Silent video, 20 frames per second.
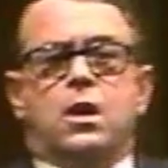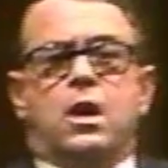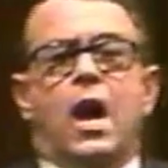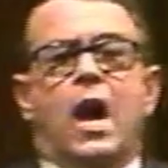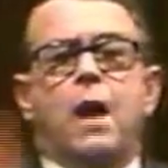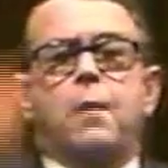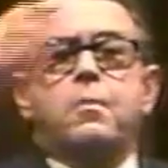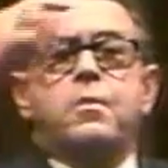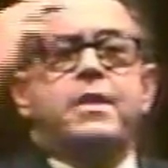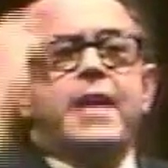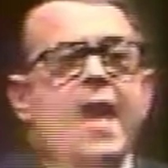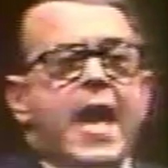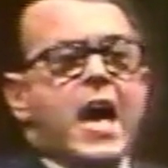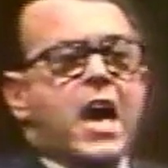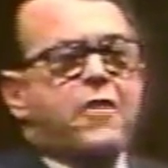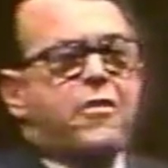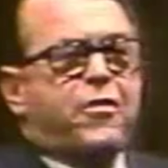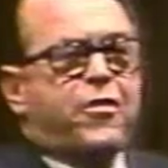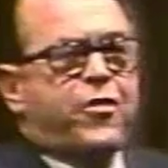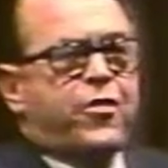come
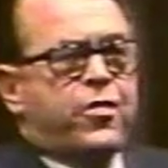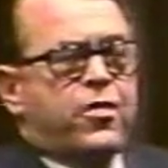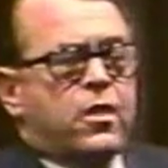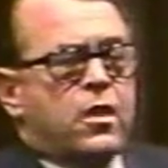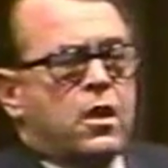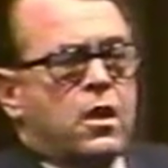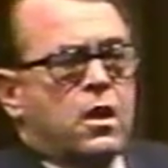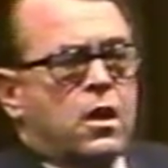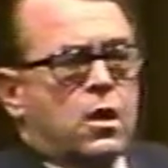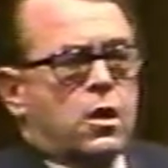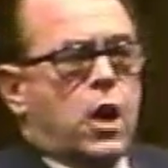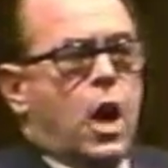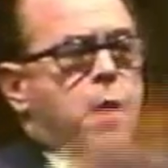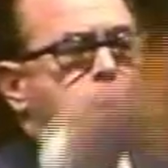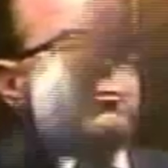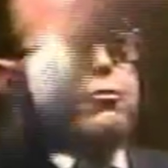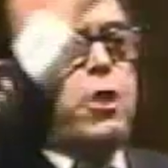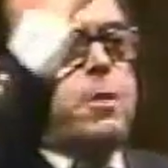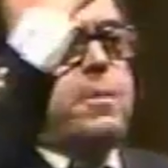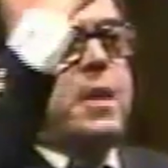death,
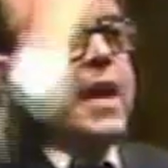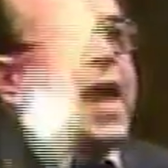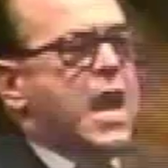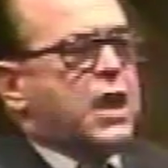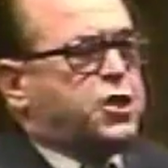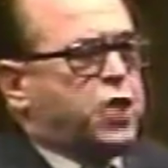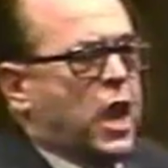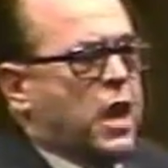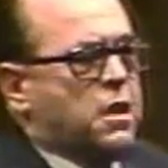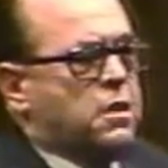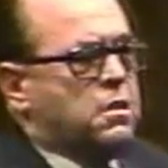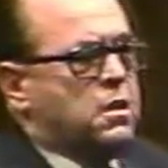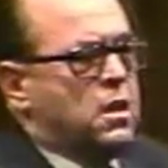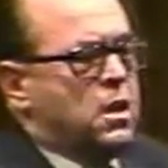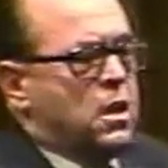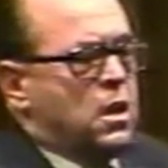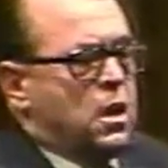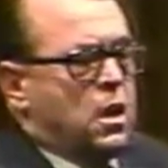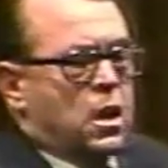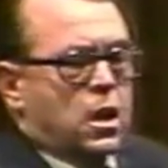come tribulation,